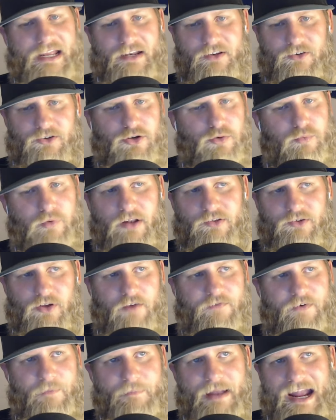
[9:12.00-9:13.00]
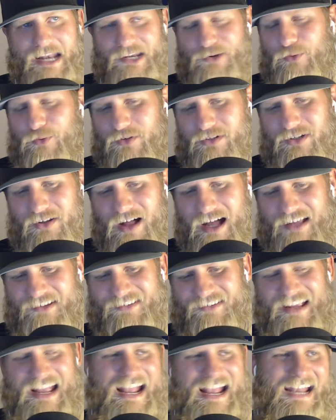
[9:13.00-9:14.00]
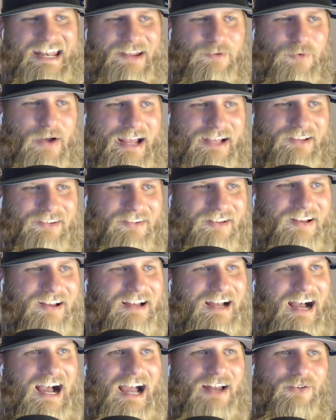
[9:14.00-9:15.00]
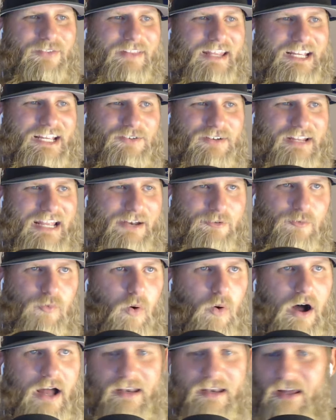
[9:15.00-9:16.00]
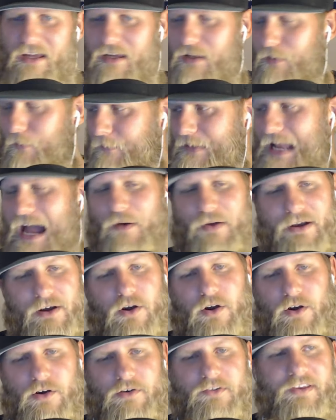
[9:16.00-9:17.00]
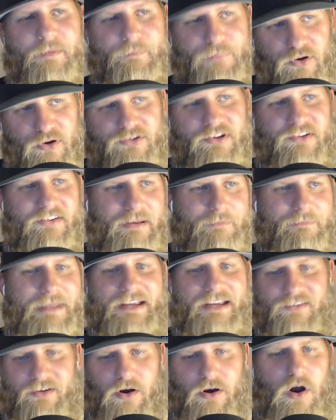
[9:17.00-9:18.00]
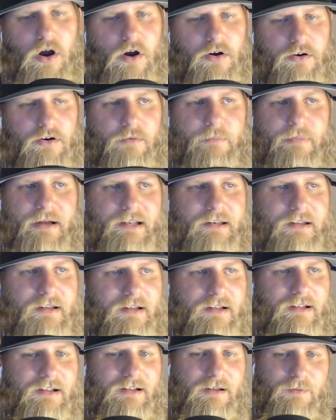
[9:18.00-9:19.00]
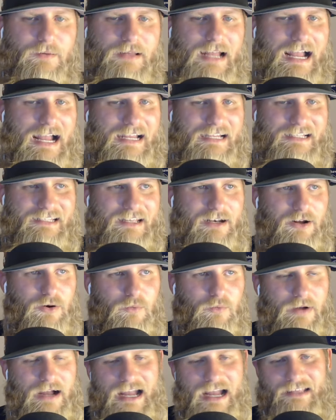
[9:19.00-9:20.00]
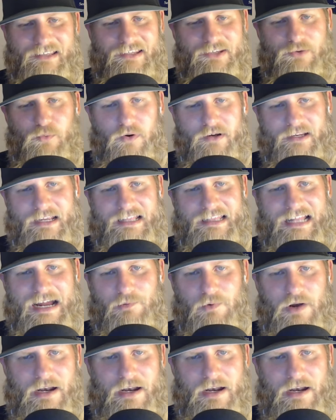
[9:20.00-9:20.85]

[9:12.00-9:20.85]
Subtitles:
getting 2 runs off Emmanuel Clase anyways. I don't think you're getting 1. Now it hurts. It pushes. It makes it harder, but you weren't getting that